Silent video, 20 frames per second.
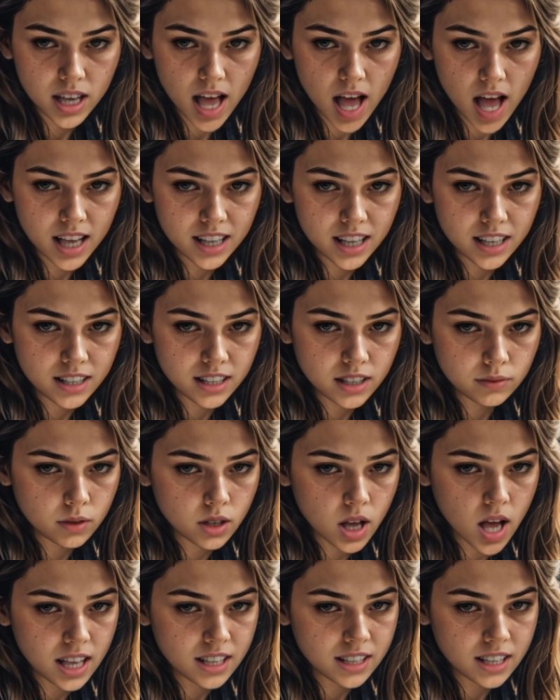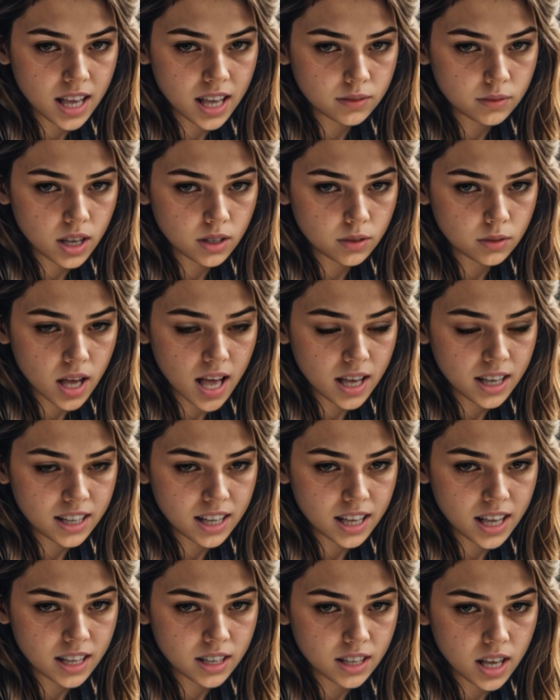I yelled at Brian to get my
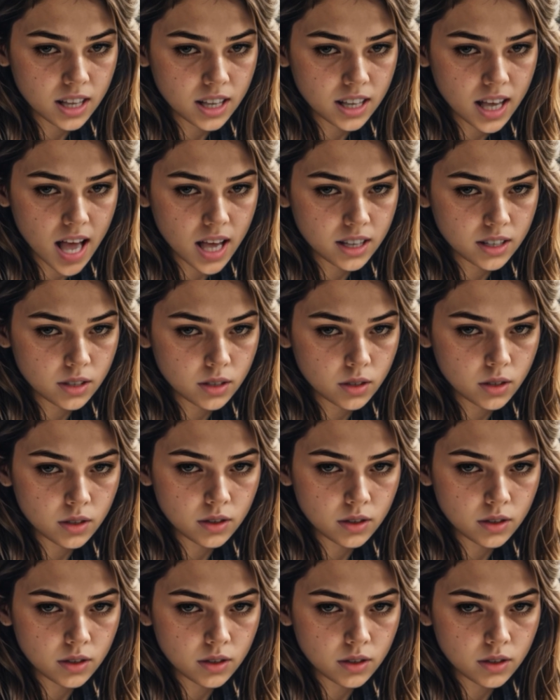bestie out here now.